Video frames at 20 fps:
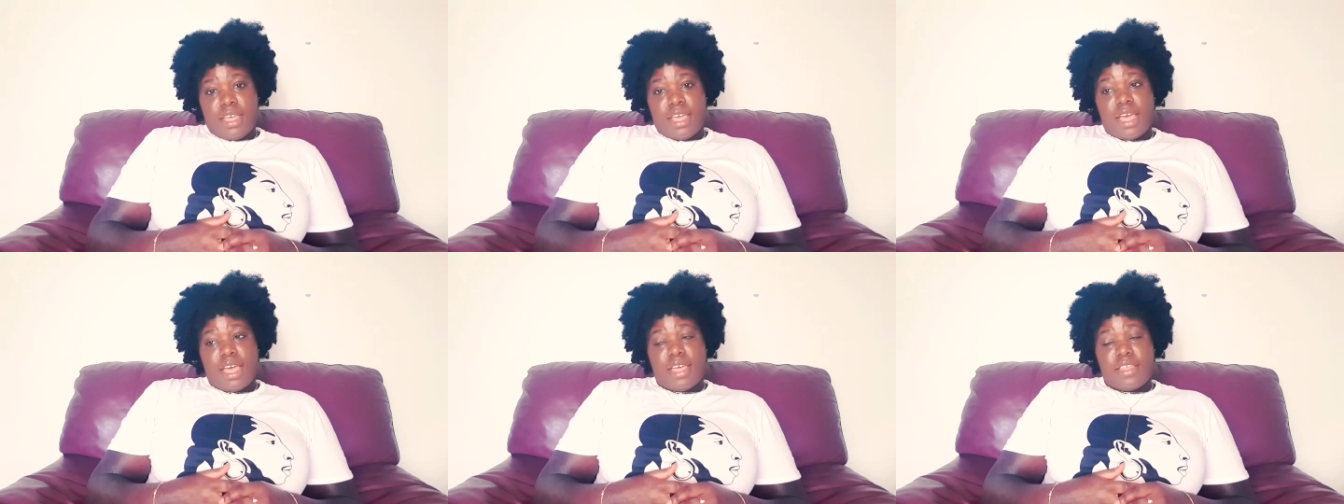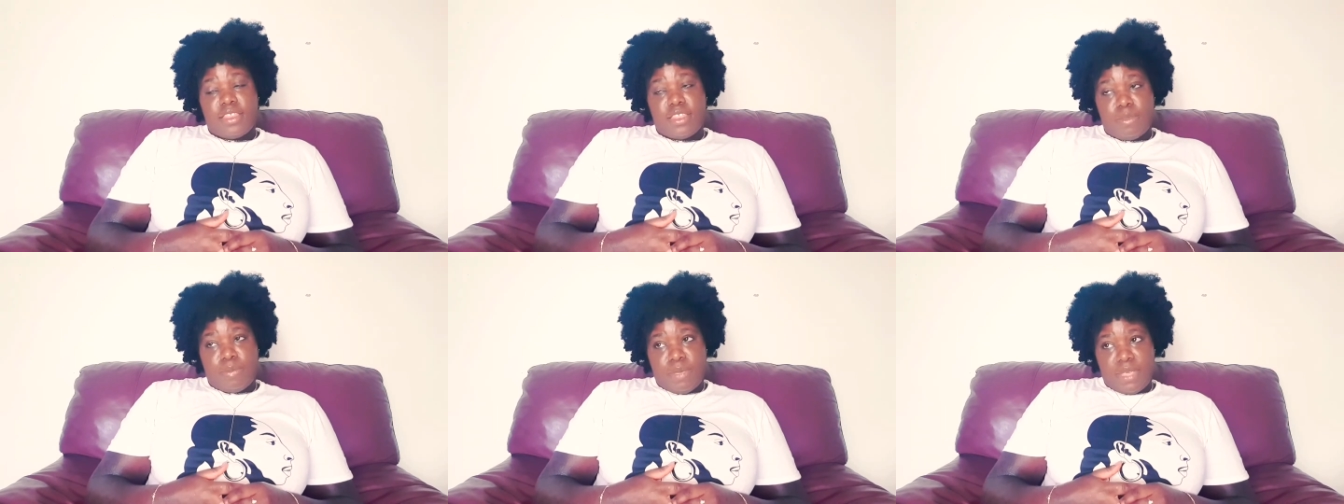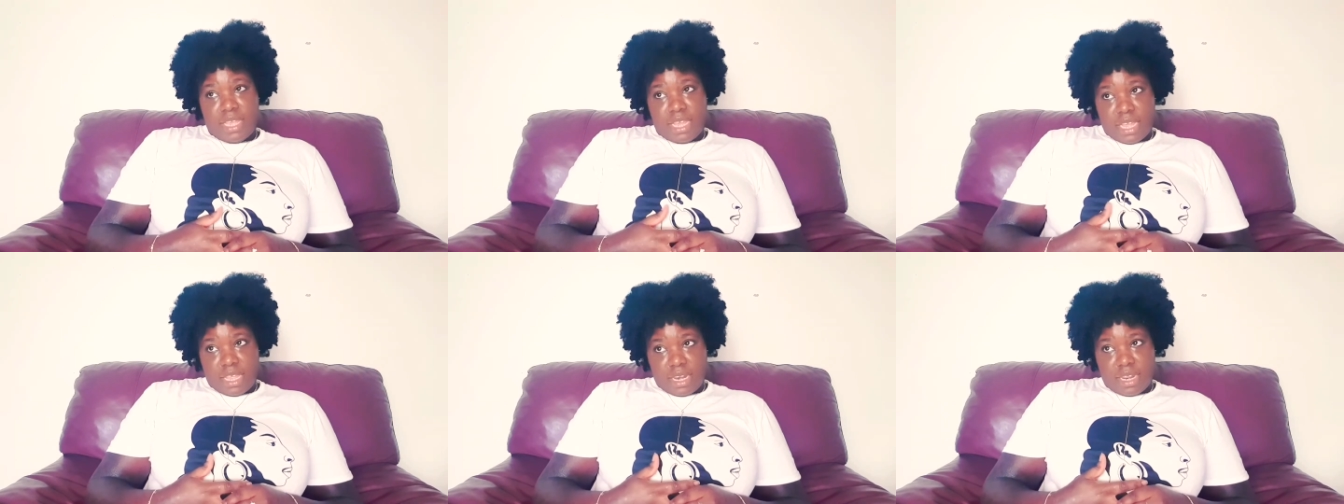and the
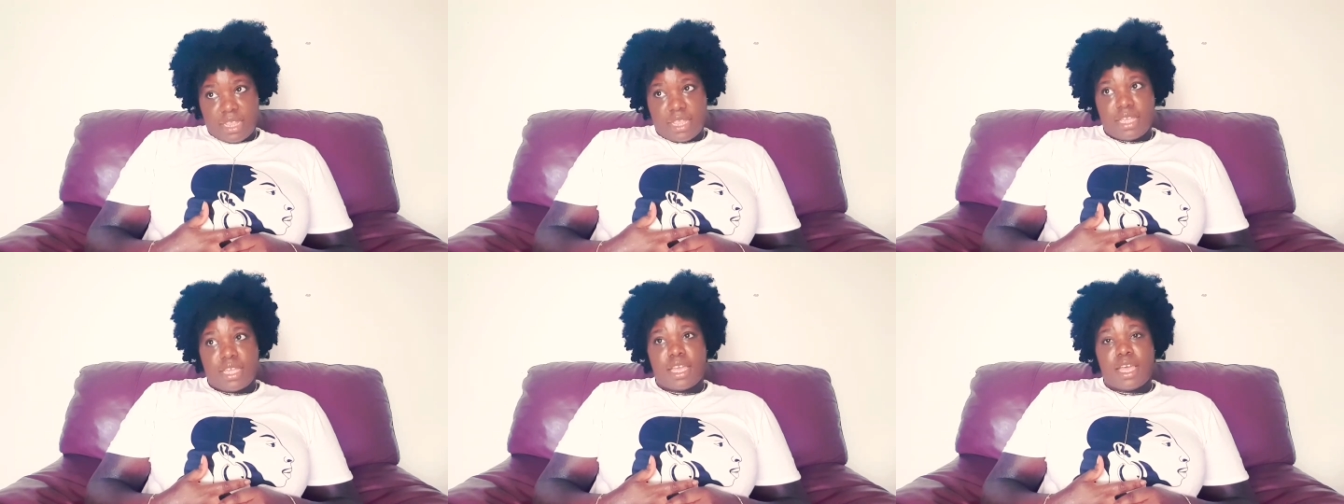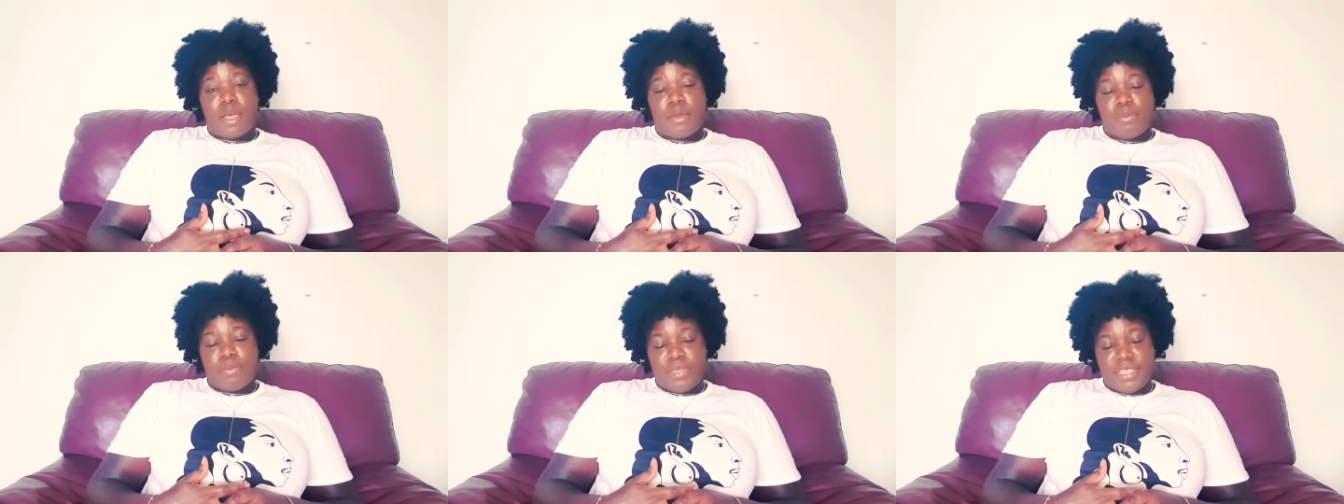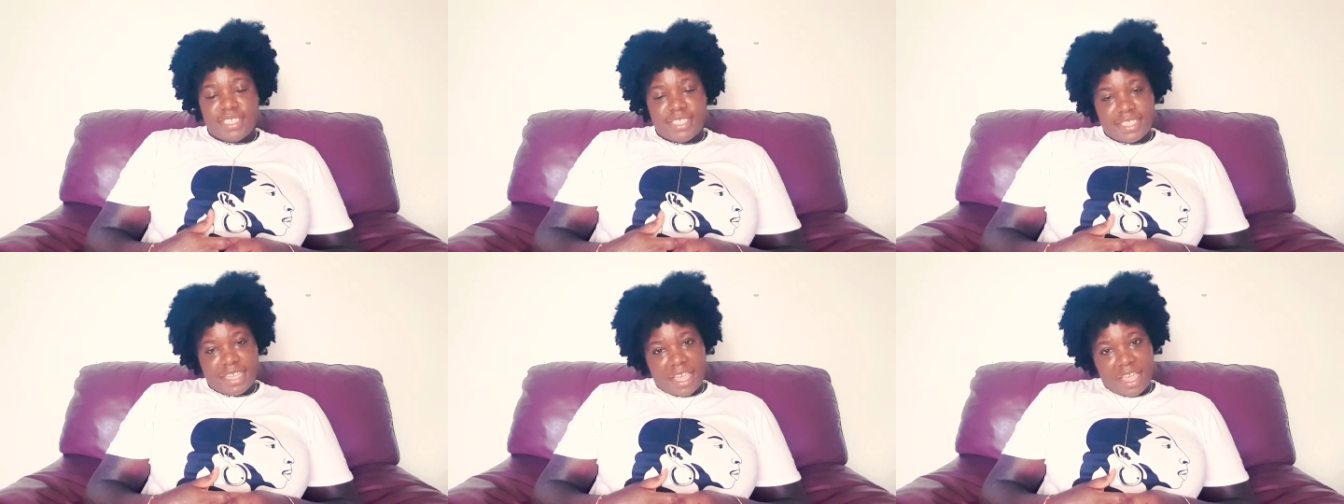beginning can be
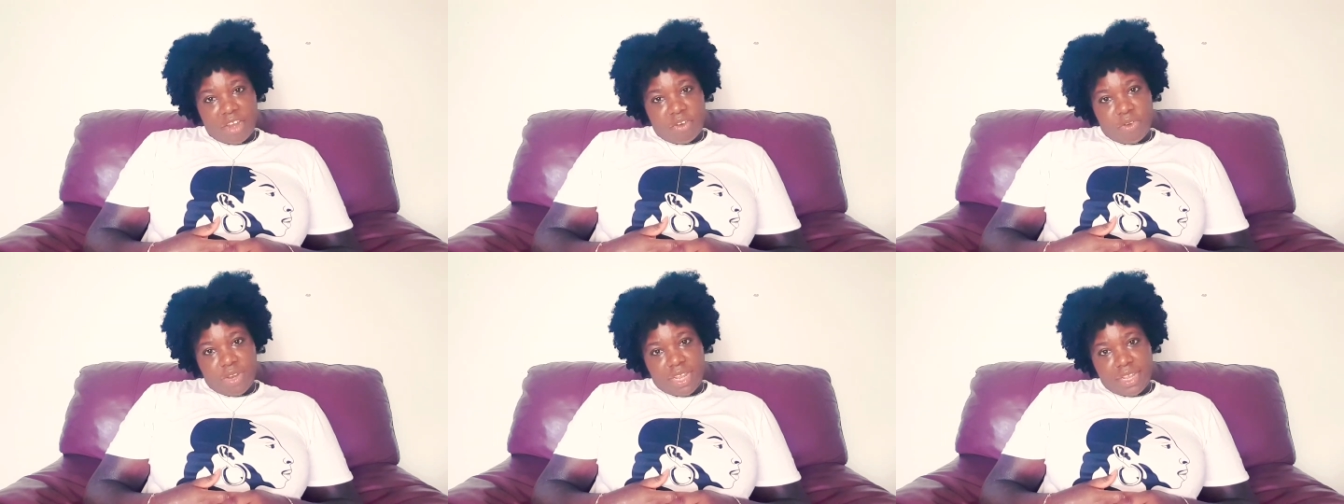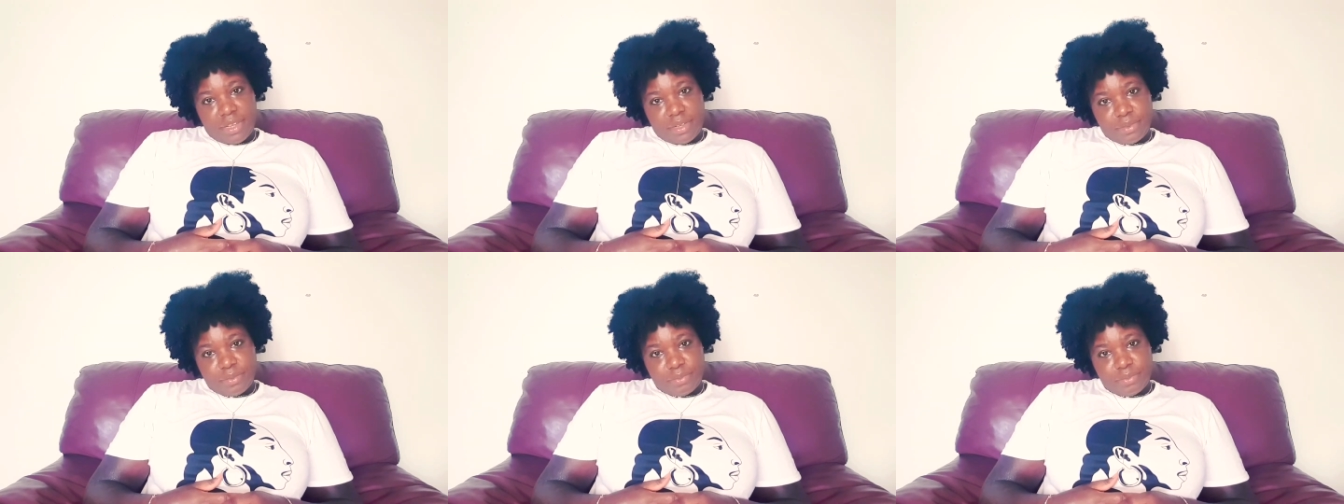scary.